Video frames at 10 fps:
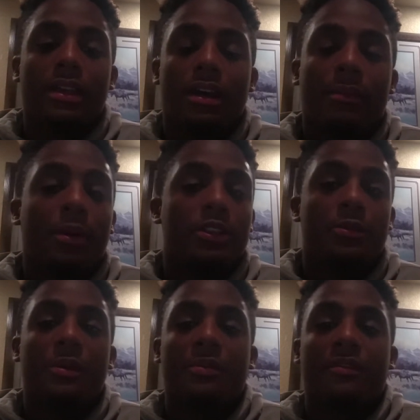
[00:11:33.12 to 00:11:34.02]
a bunch of
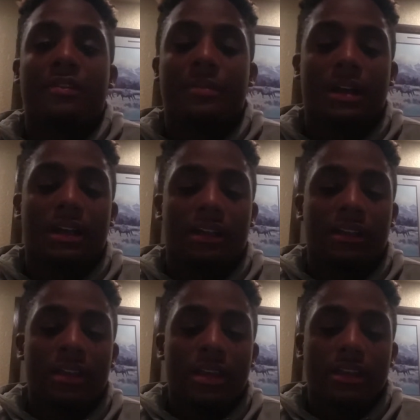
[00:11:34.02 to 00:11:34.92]
people from
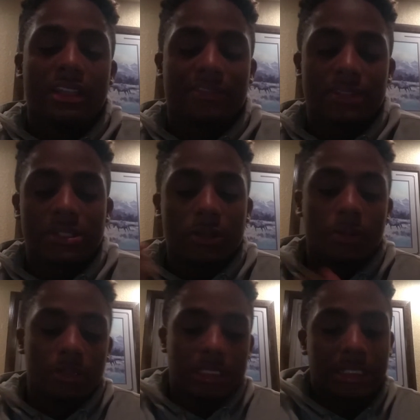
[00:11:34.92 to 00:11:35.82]
different
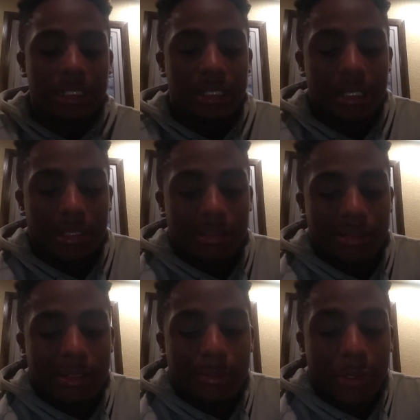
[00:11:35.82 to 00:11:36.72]
schools in a
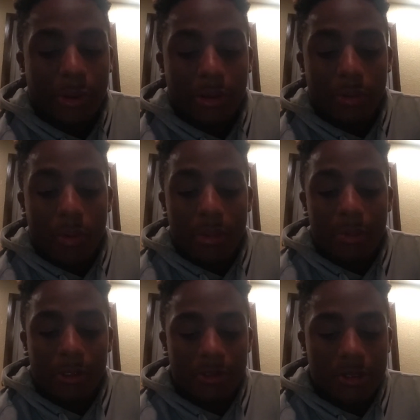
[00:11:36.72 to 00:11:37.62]
way
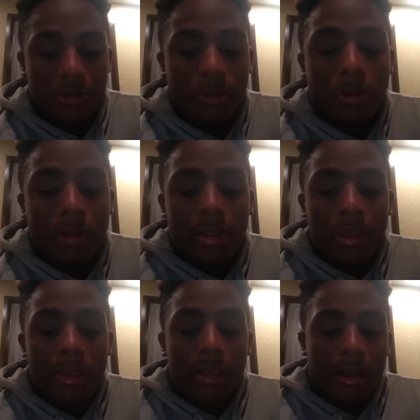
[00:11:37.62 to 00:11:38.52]
bigger school
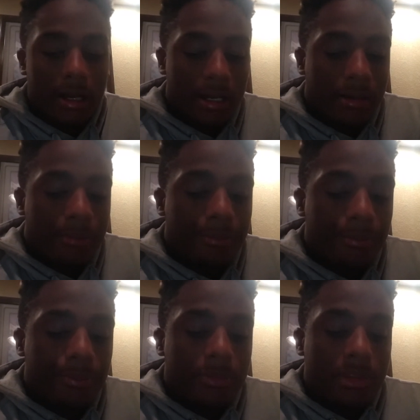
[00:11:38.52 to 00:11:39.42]

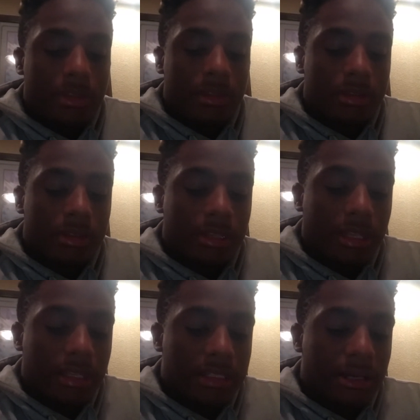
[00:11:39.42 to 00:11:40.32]
to
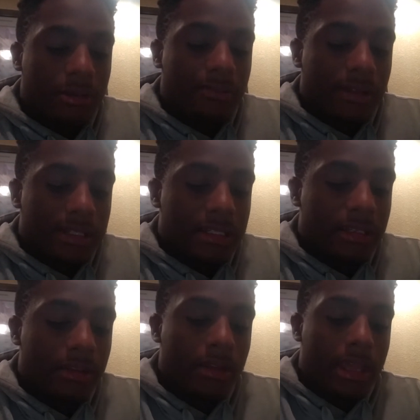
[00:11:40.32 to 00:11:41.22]
the south of us,
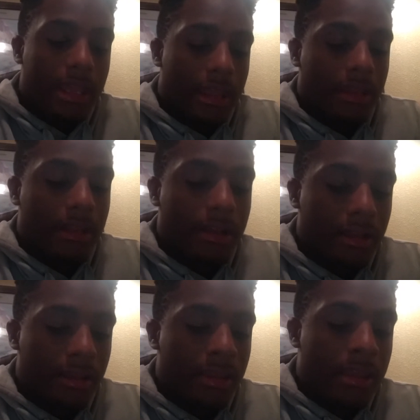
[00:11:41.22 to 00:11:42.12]
and
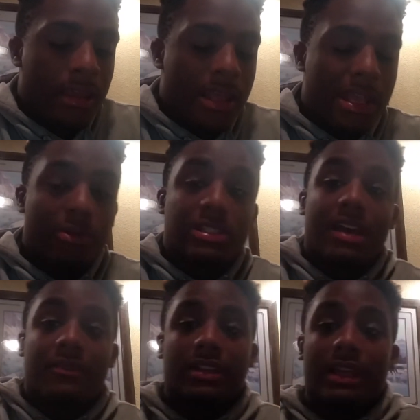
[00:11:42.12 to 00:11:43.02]
he was
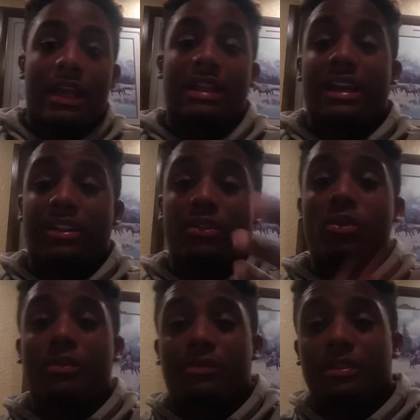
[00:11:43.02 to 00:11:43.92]
heavily, and I
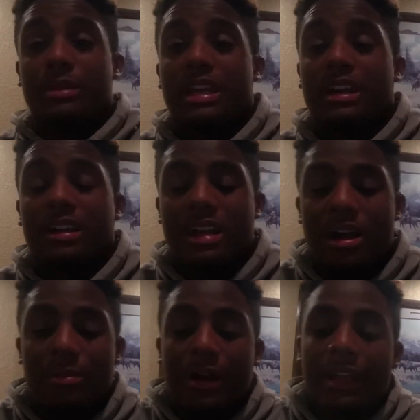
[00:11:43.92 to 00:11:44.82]
knew him from a
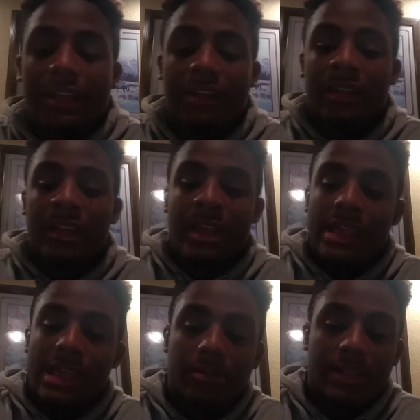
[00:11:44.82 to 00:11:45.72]
combine, and
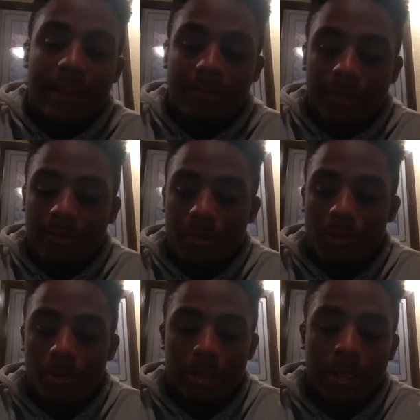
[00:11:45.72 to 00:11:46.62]
he was heavily
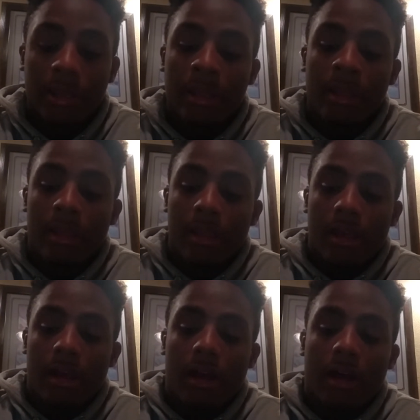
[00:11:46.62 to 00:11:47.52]
recruited
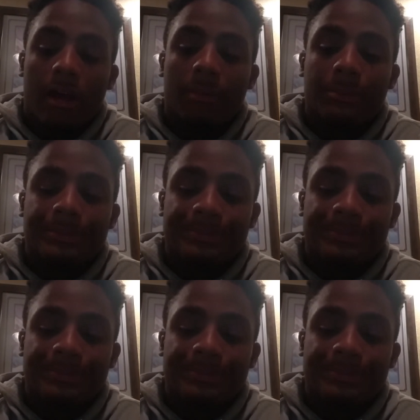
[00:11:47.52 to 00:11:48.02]
by